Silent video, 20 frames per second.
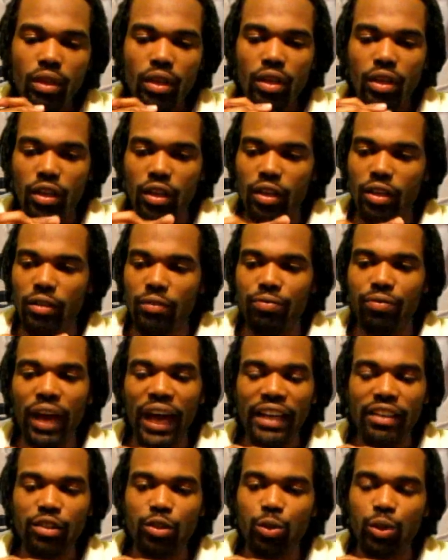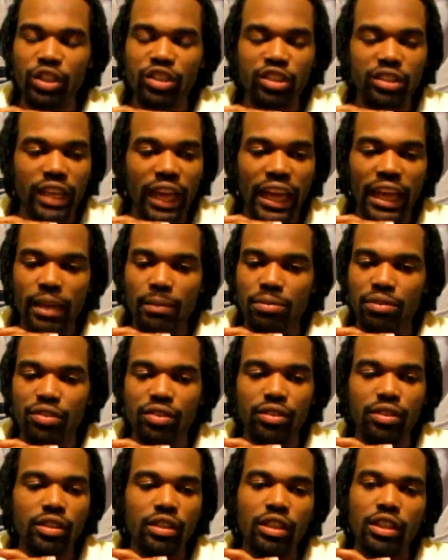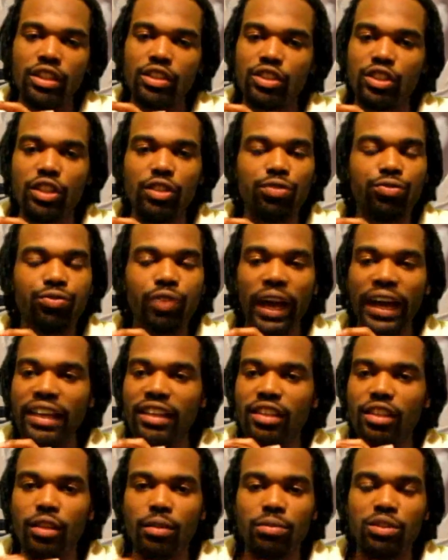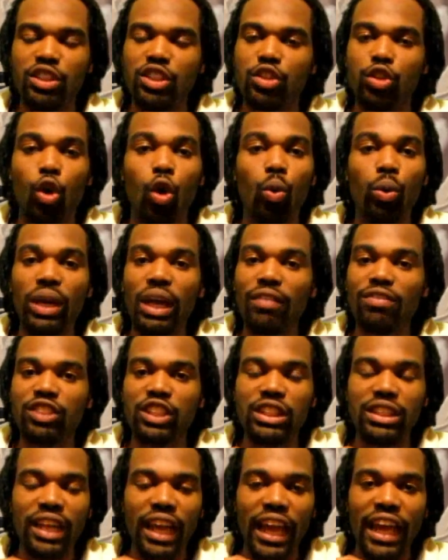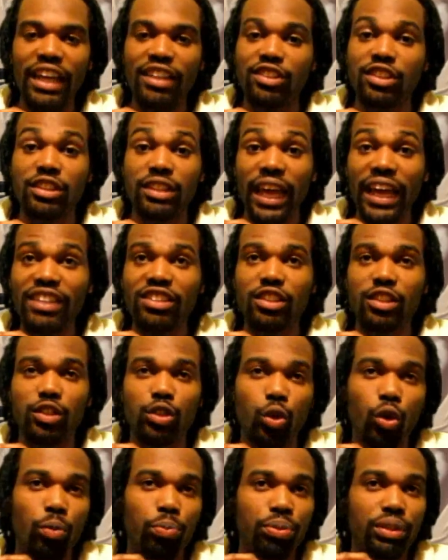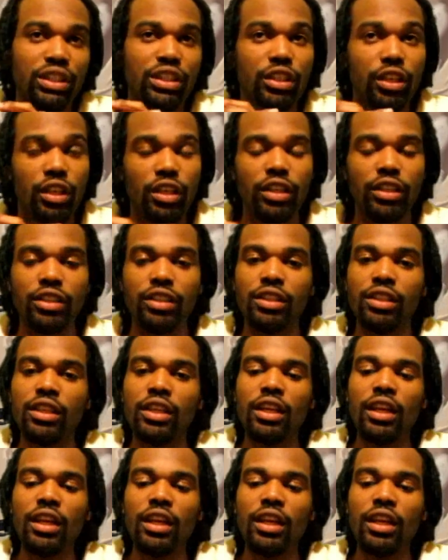Vaatu escapes. She's fighting them. She's doing whatever she can. She's actually doing pretty good.